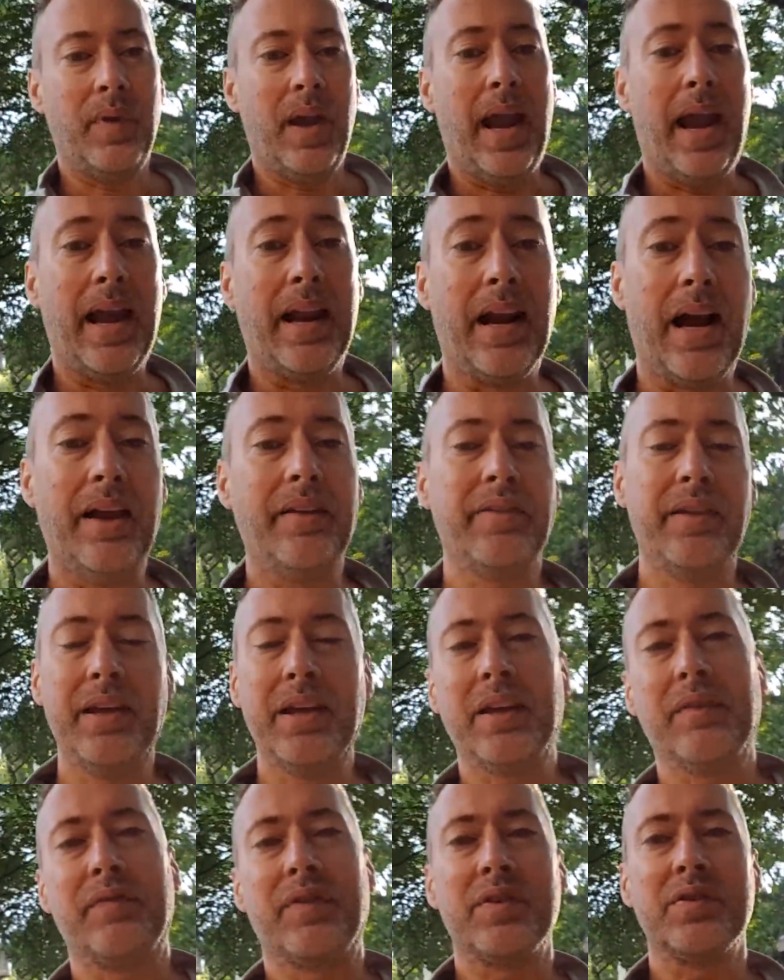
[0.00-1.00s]
And I
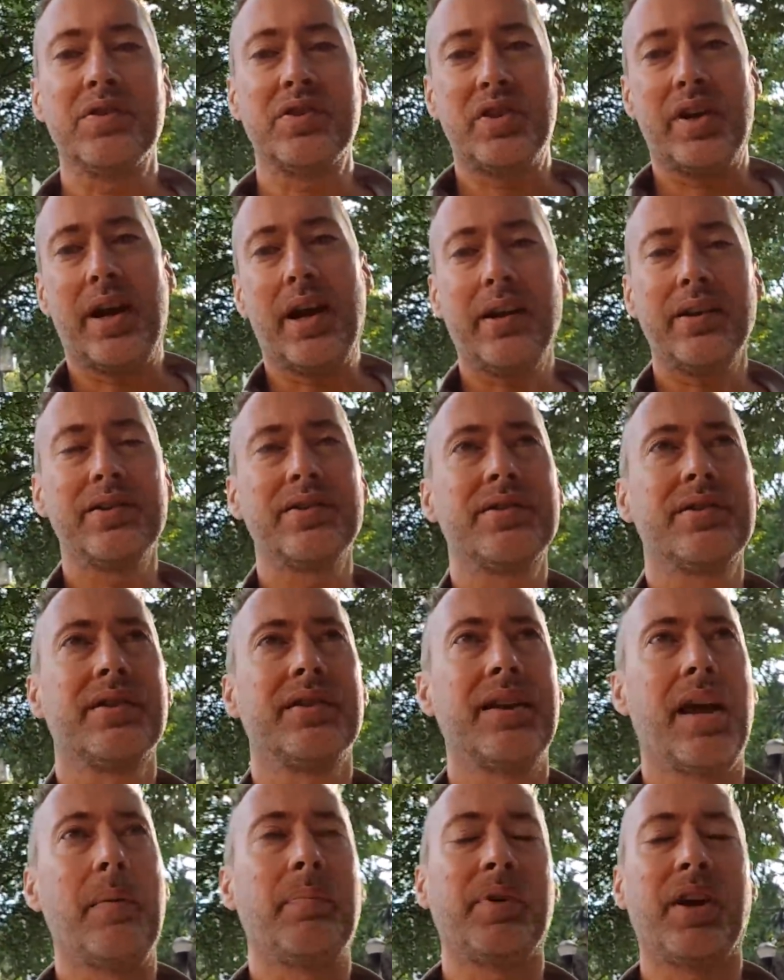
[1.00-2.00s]
think if those checks
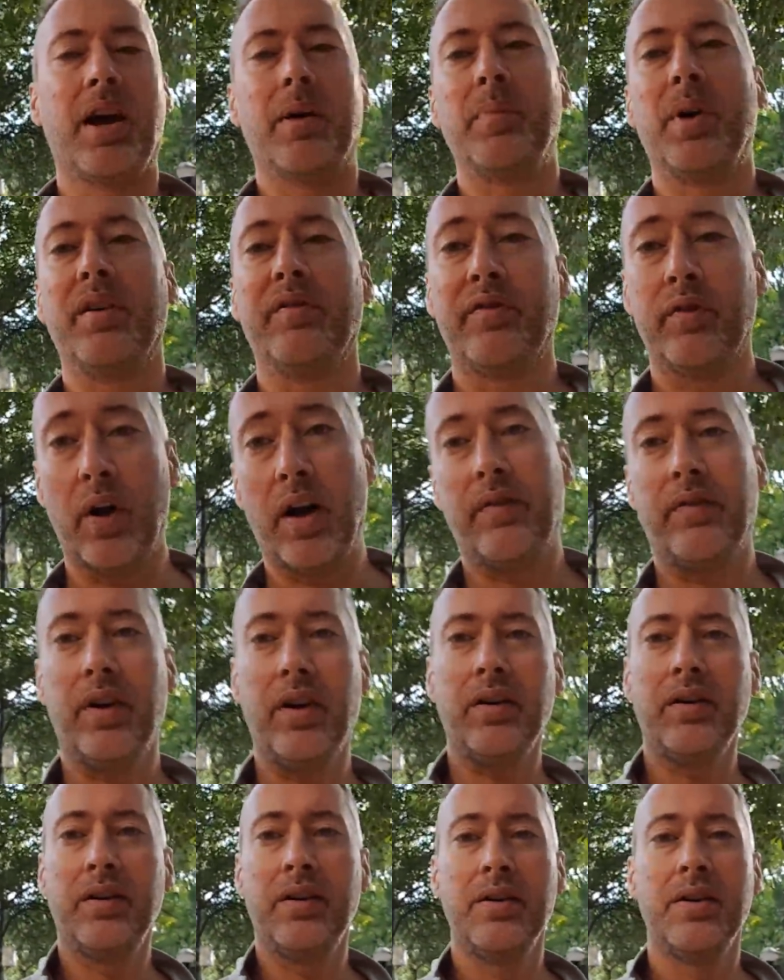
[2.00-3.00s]
kept coming
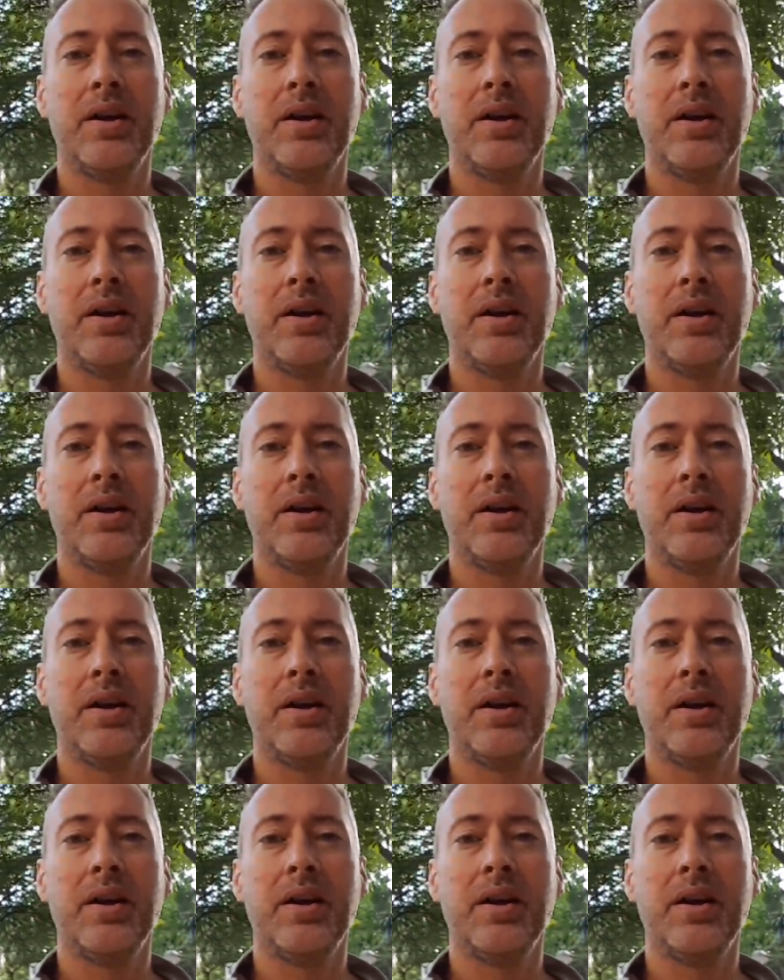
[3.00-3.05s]
forever,